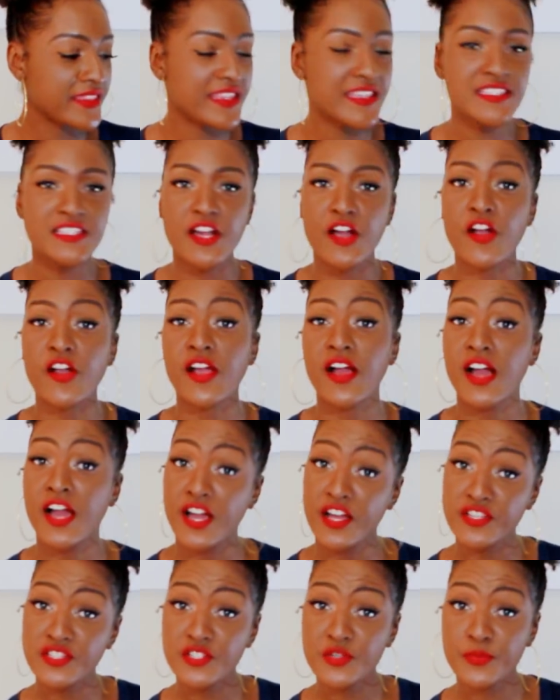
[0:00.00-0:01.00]
These are
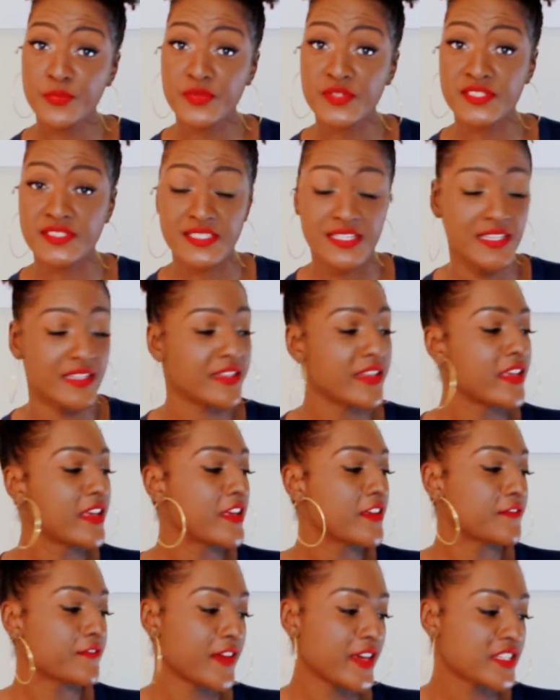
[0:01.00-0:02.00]
100%
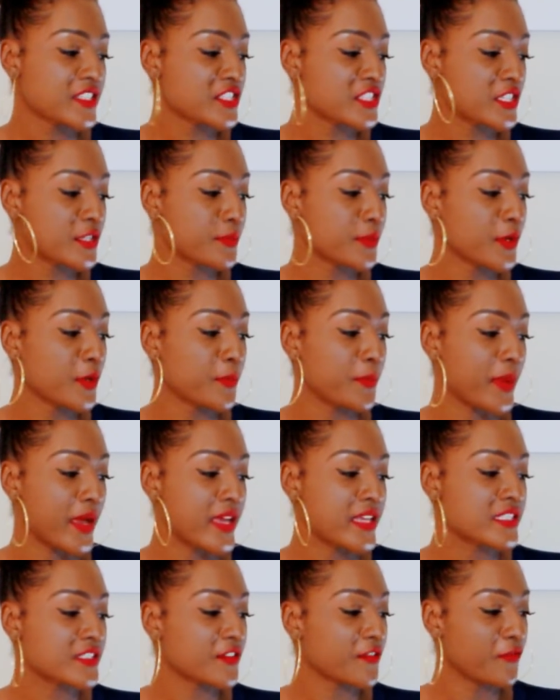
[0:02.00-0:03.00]

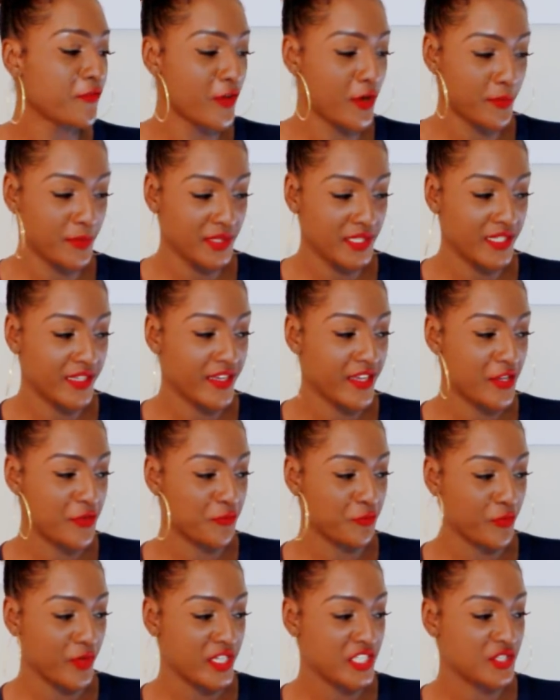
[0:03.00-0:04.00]
vegetable-based formula
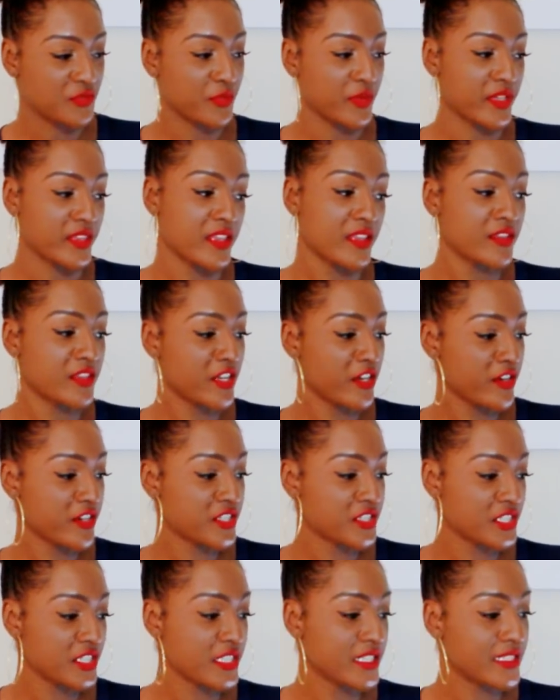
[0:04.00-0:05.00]
enriched with
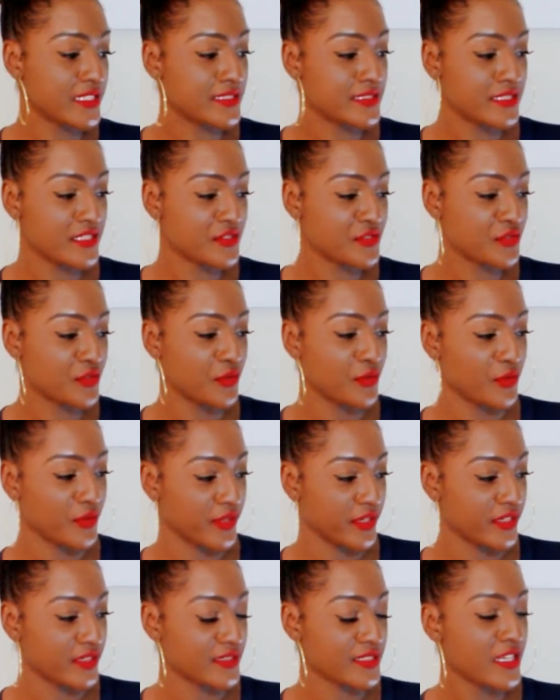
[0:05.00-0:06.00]
nourishing essential
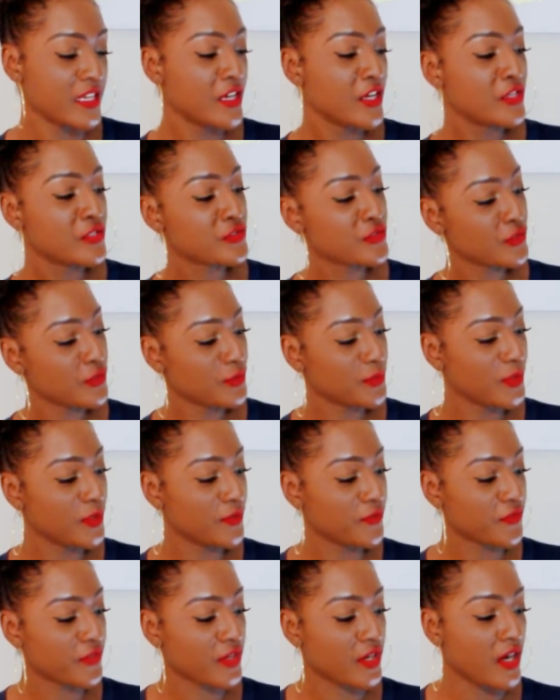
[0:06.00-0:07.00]
oils
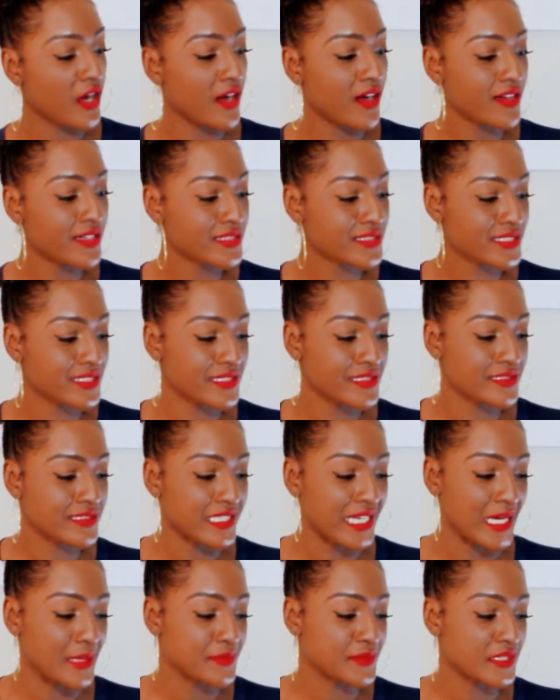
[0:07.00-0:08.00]
suitable for all skin
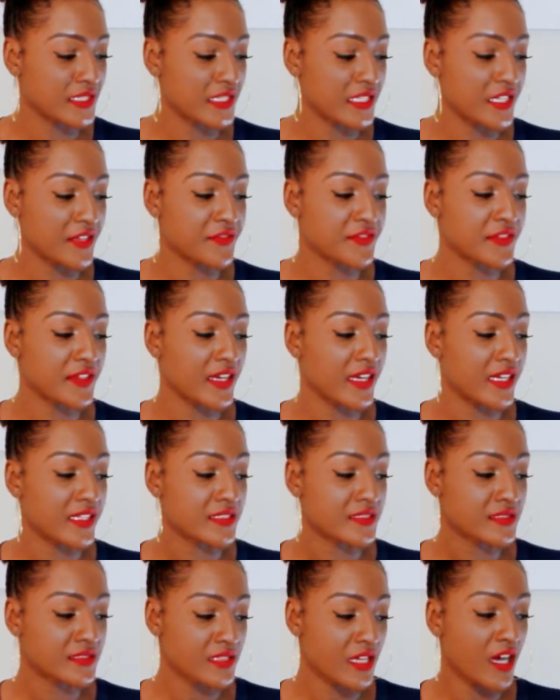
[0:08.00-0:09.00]
types to leave a
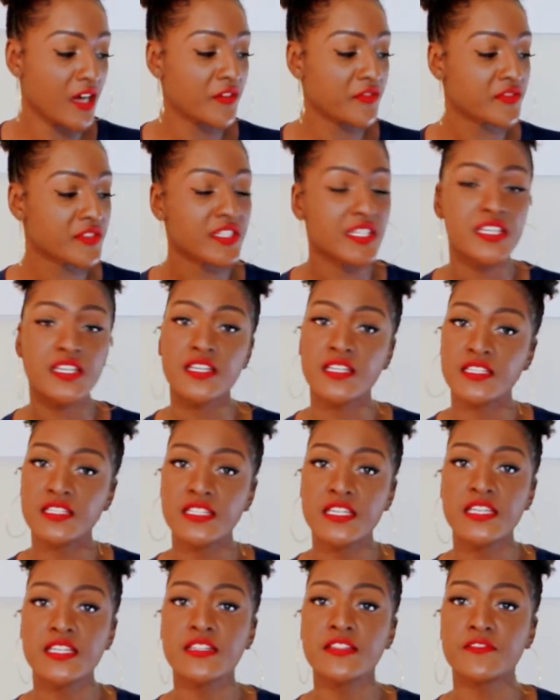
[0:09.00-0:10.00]
soft and
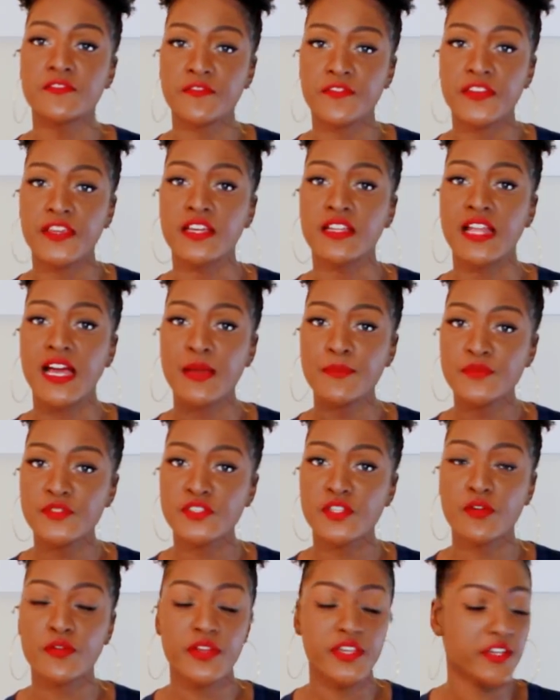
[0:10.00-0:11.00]
clean feel. I'm
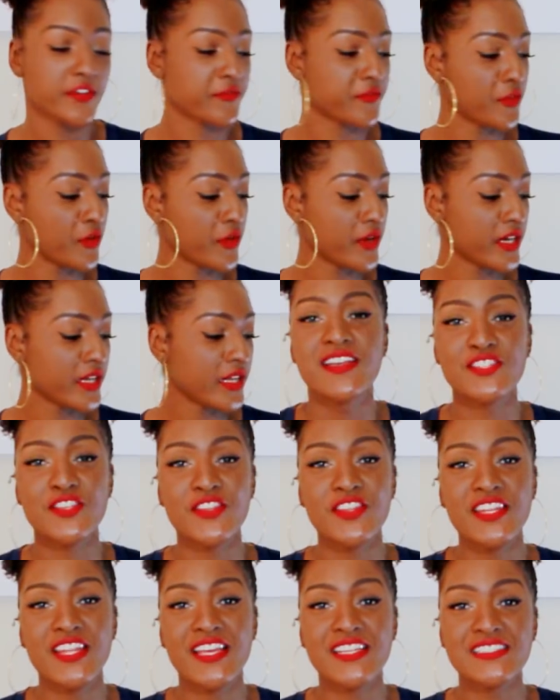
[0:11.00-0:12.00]
so here for it.
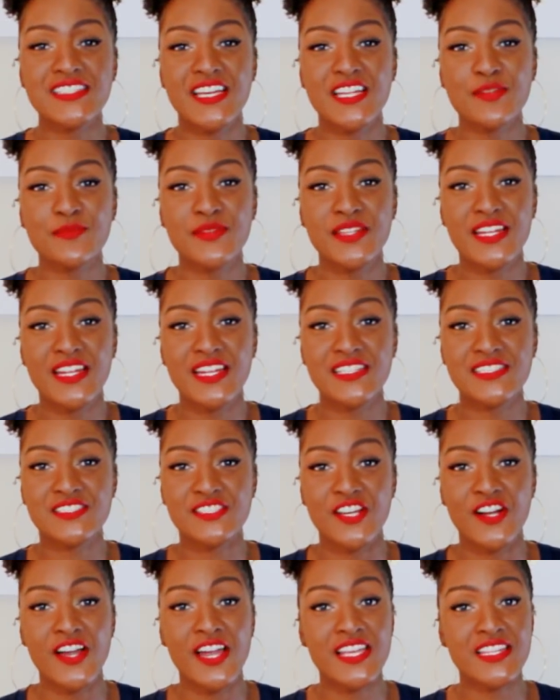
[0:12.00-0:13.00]
So the next item that I
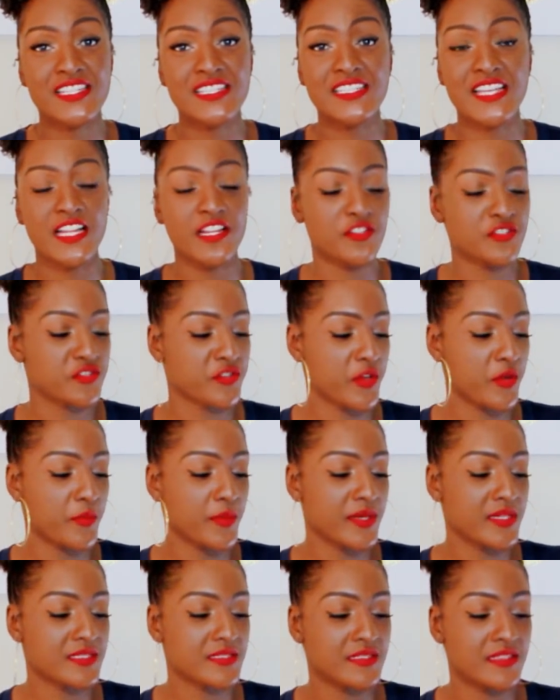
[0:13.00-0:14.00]
saw at the Dollar Tree
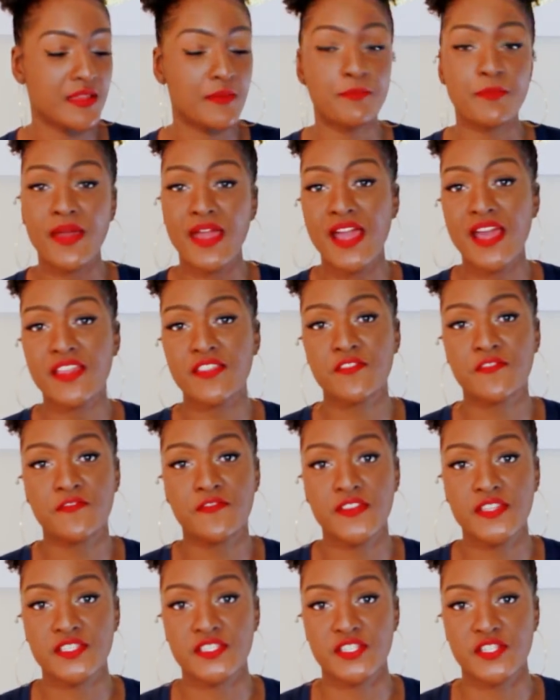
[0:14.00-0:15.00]
was the bath
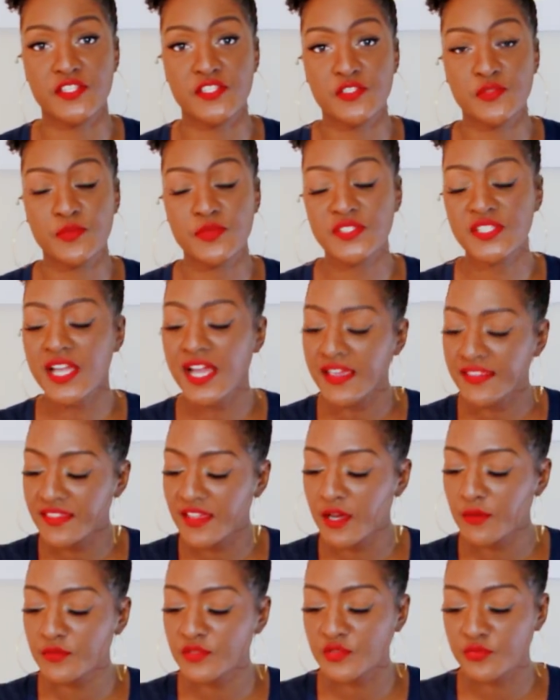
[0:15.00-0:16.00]
fizzers, which I
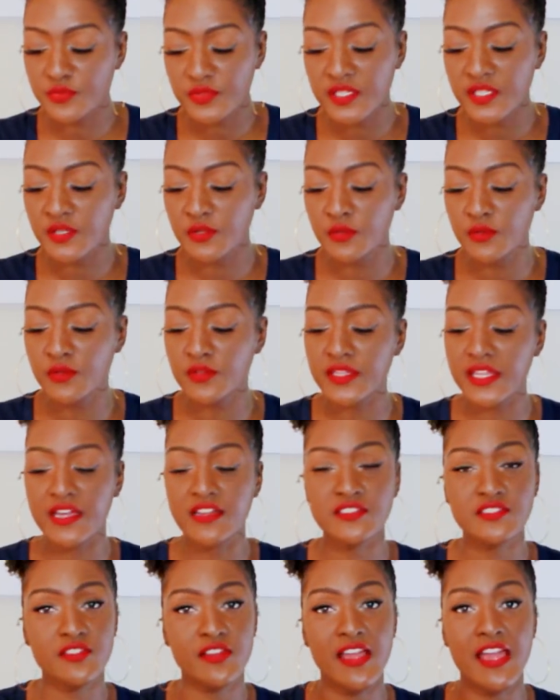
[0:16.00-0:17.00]
thought was really cool. They
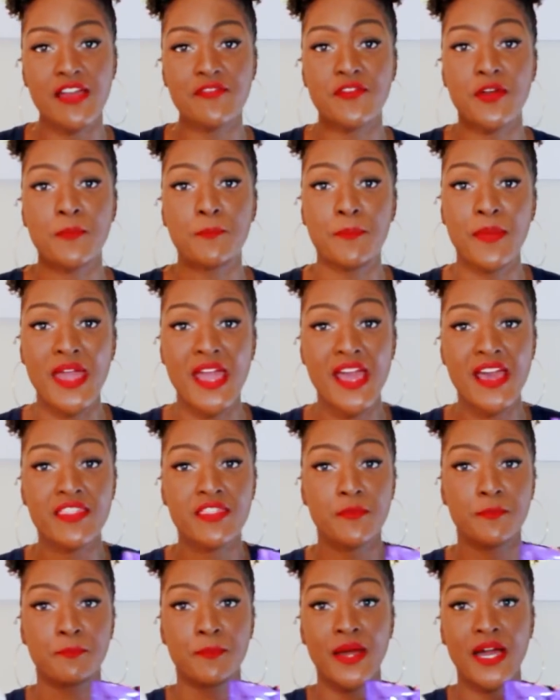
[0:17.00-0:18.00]
also have a
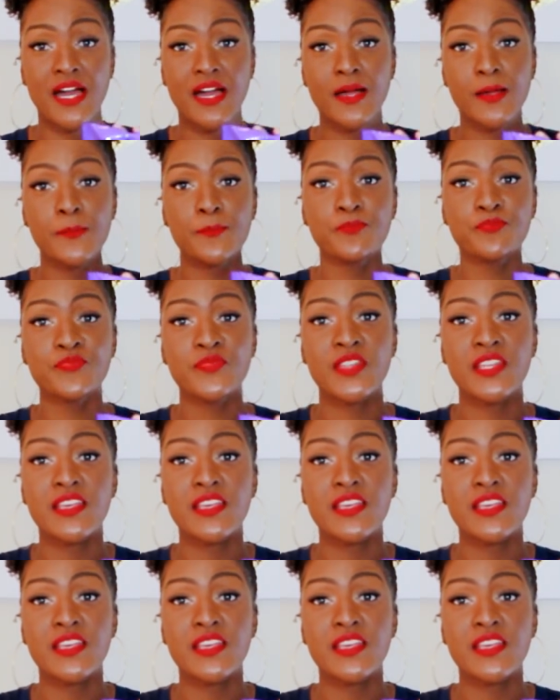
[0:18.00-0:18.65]
bath bomb.